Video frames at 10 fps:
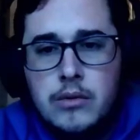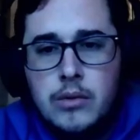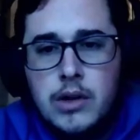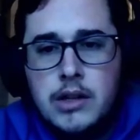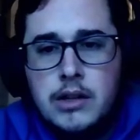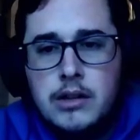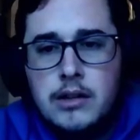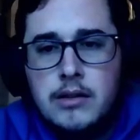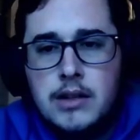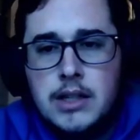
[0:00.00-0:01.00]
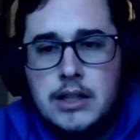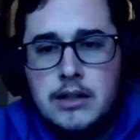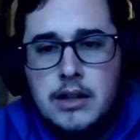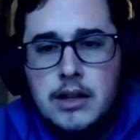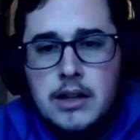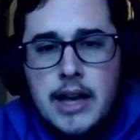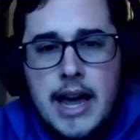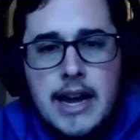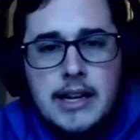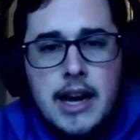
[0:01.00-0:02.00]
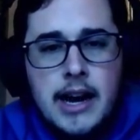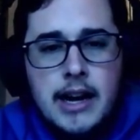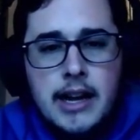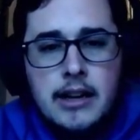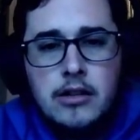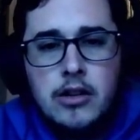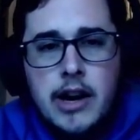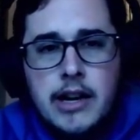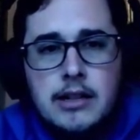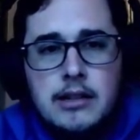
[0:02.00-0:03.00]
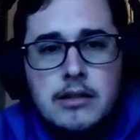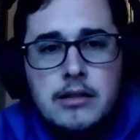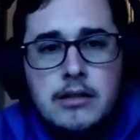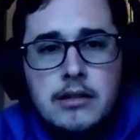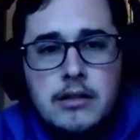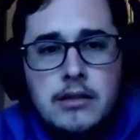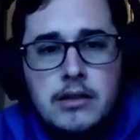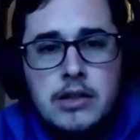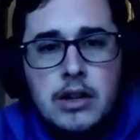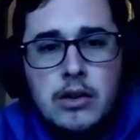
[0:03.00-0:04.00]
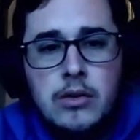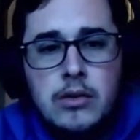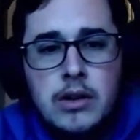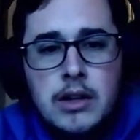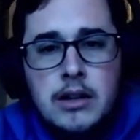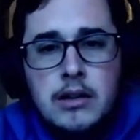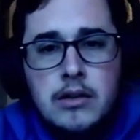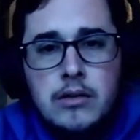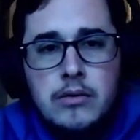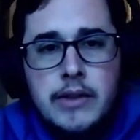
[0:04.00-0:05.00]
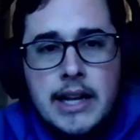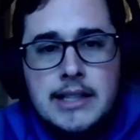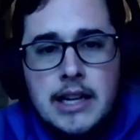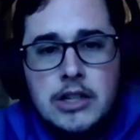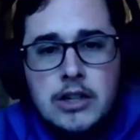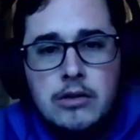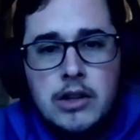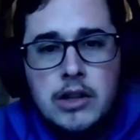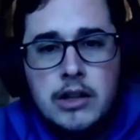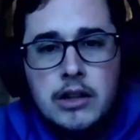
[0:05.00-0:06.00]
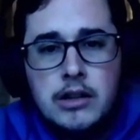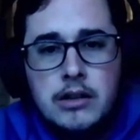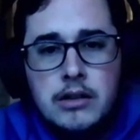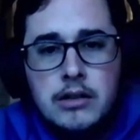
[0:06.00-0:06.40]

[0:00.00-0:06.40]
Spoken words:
1, 2, 8 kyanite. Great. So that's actually really good.